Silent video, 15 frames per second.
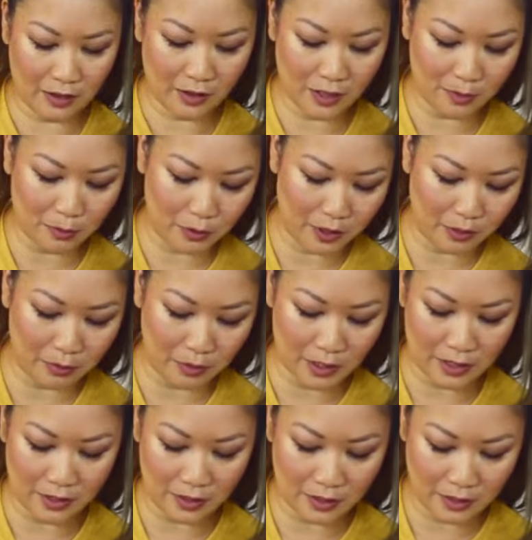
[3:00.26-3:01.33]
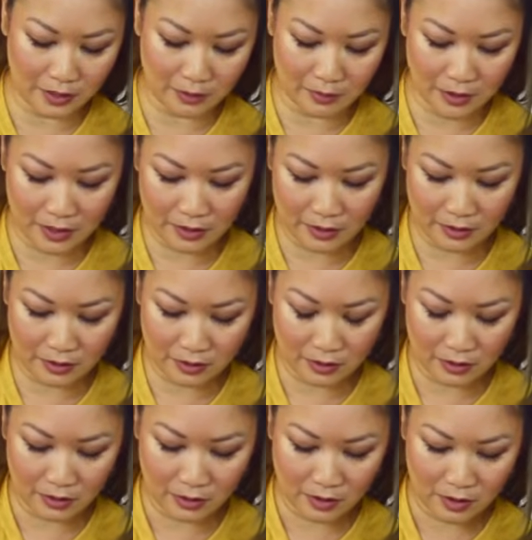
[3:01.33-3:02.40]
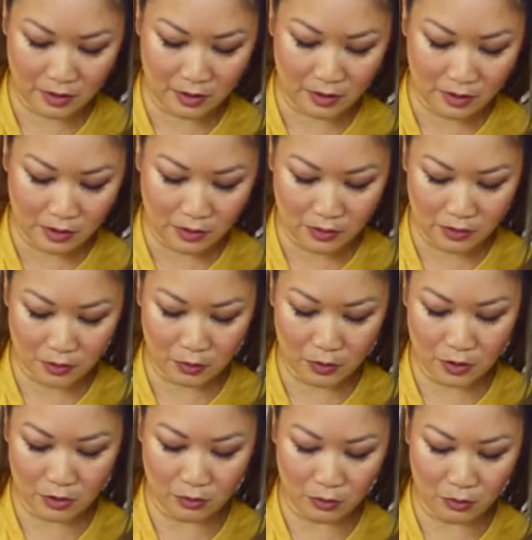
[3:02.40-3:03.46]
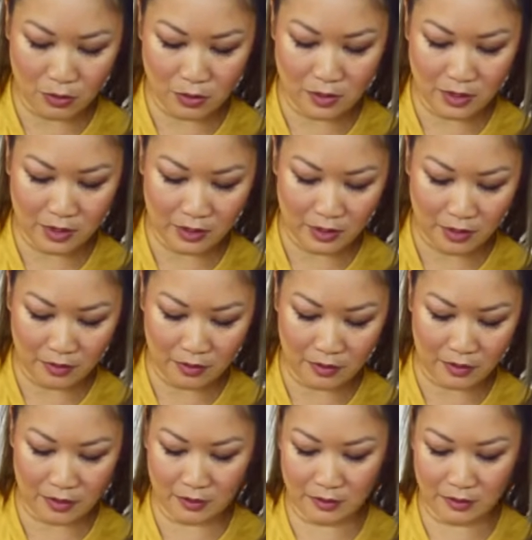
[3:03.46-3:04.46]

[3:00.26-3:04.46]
looks pretty blended to me. So we're gonna roll this out.